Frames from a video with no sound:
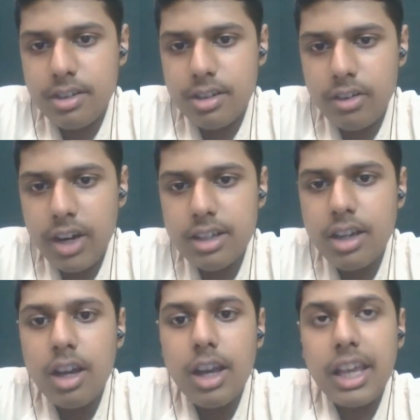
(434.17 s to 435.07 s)
right?
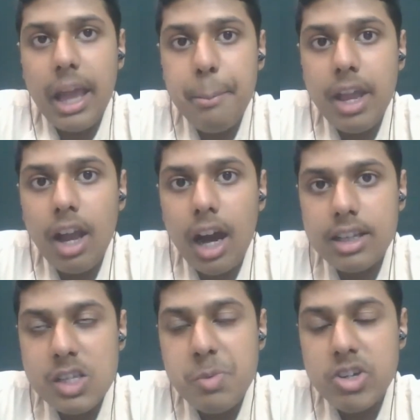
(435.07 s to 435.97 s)
Game are the
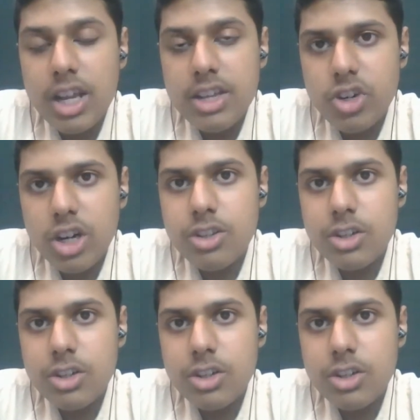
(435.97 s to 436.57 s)
specialized structures,